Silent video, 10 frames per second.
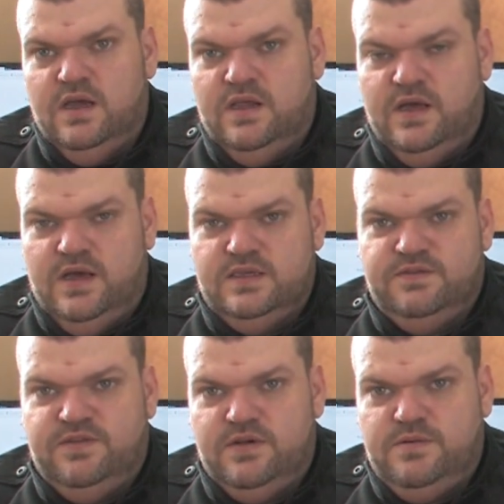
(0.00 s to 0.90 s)
it has a
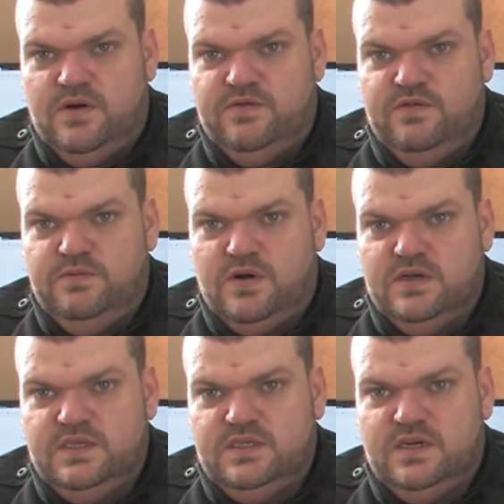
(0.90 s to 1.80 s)
very powerful
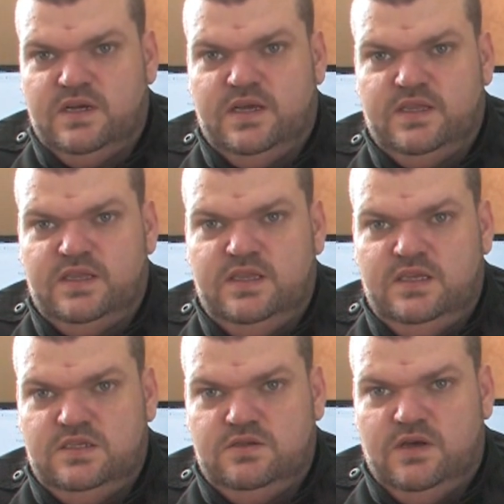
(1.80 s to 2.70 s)
processor and
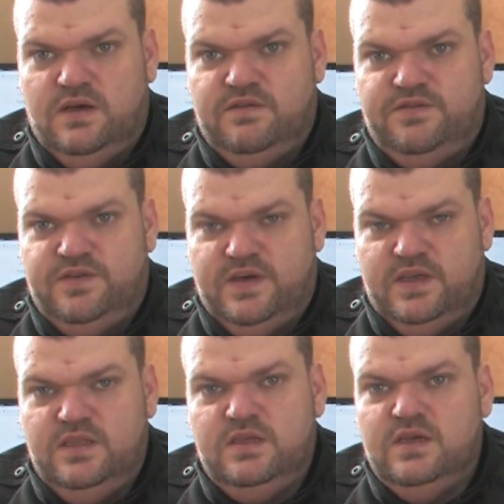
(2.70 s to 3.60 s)
needs to have a
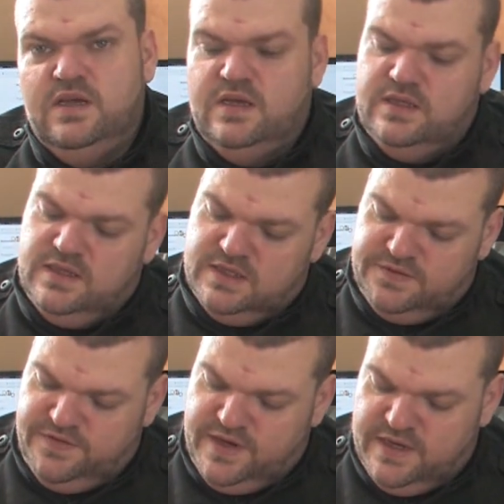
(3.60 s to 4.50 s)
fan. This
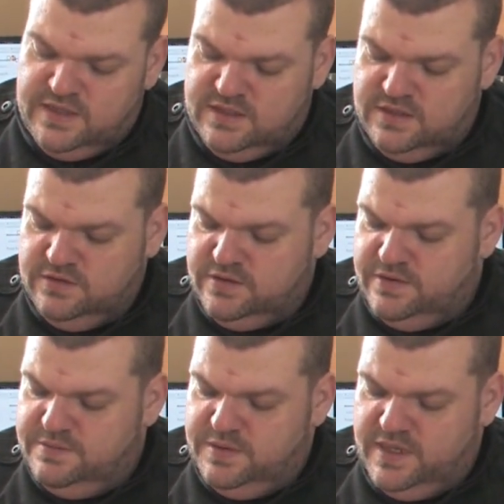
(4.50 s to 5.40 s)
fan is user
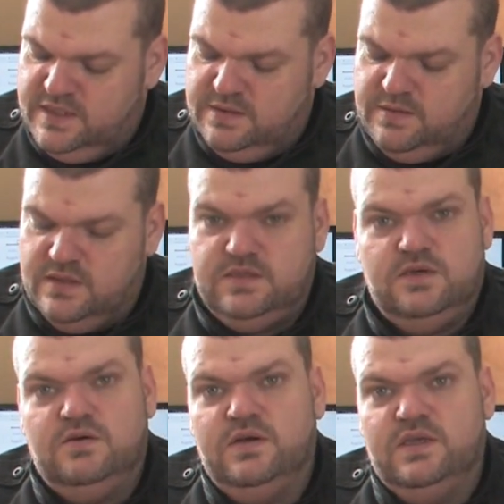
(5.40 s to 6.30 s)
replaceable,
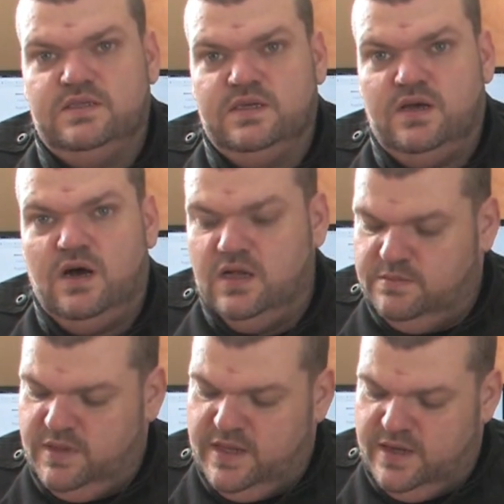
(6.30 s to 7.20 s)
so it's a
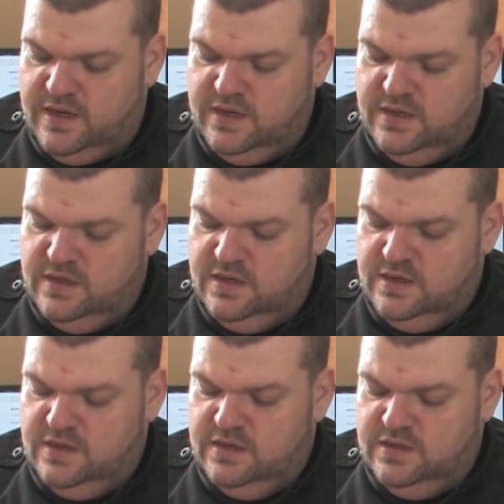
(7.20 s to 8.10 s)
hot plug.
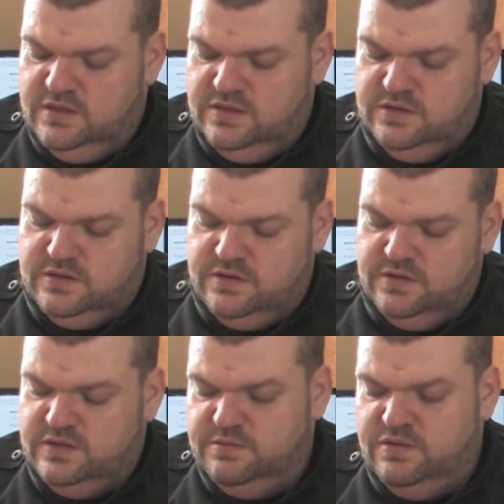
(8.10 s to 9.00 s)
2
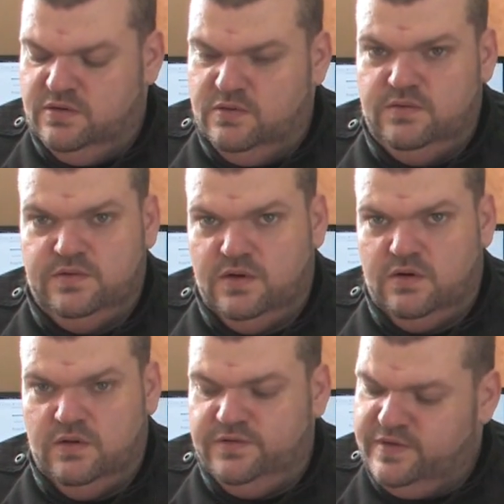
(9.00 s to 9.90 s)
screws, pull
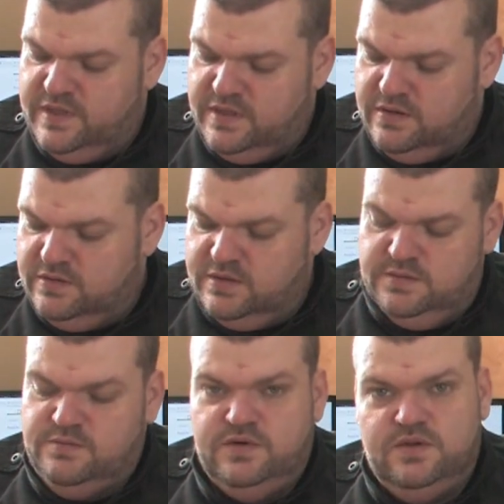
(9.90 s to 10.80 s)
old fan out,
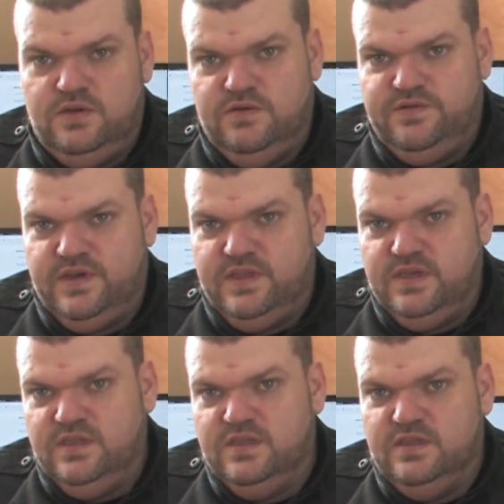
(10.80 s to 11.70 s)
put new fan
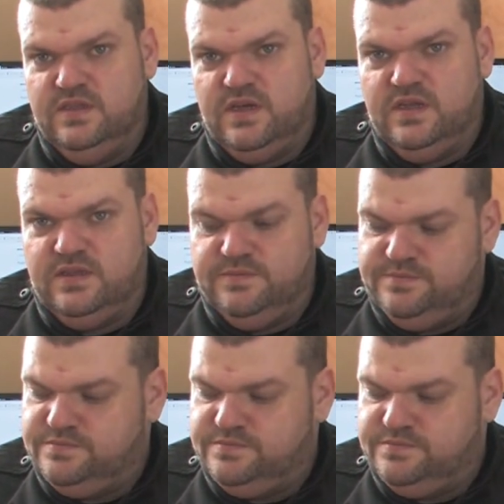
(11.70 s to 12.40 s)
in, done.